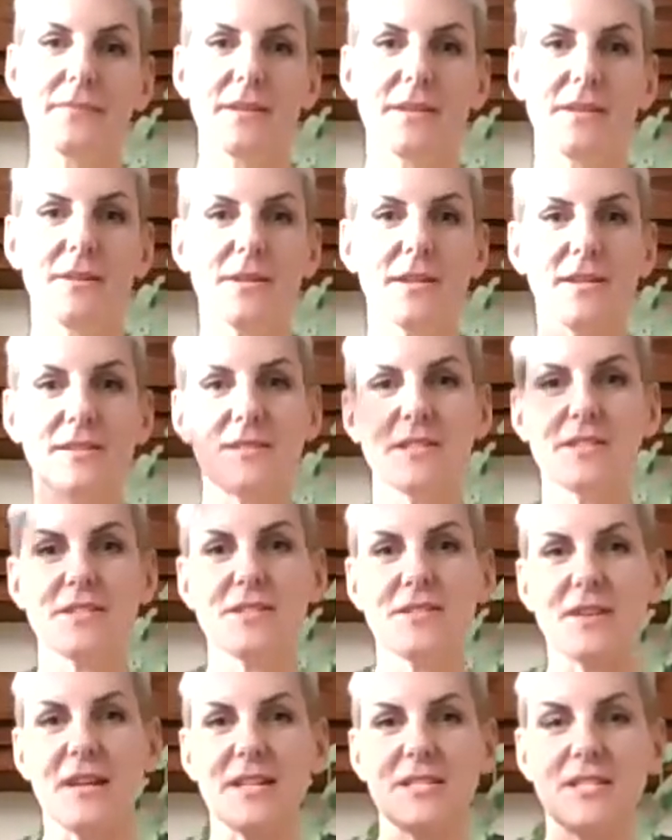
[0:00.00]
You're going to
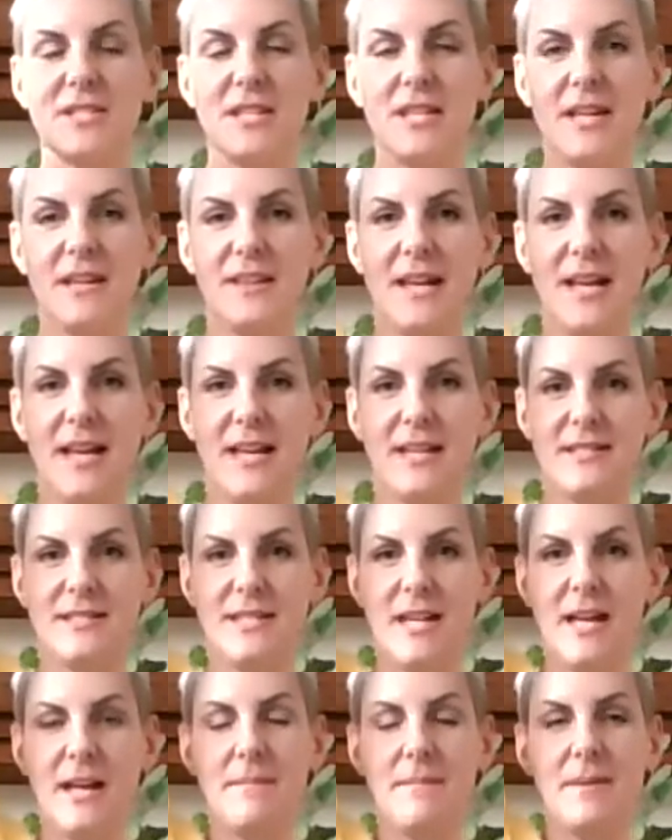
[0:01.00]
stretch the other hand
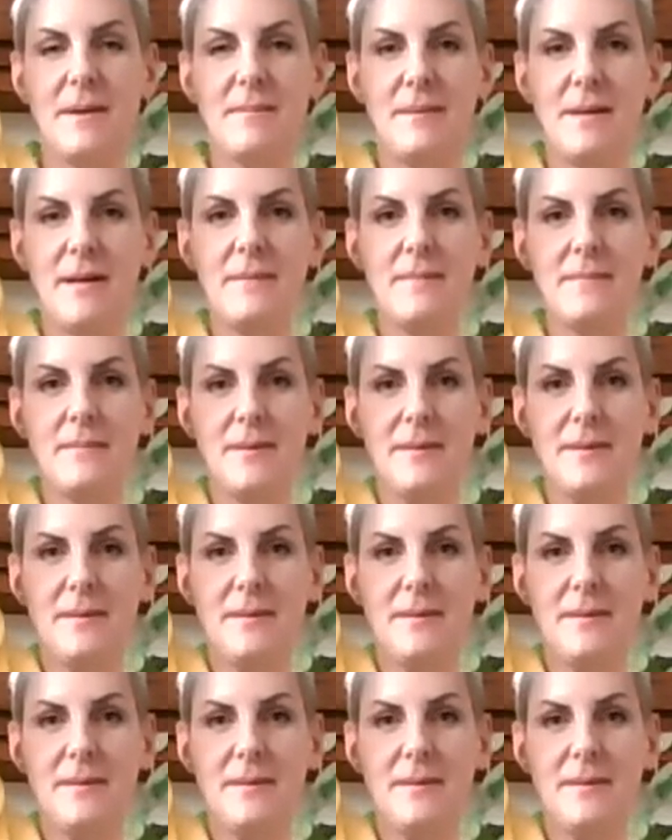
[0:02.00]
up, up, up,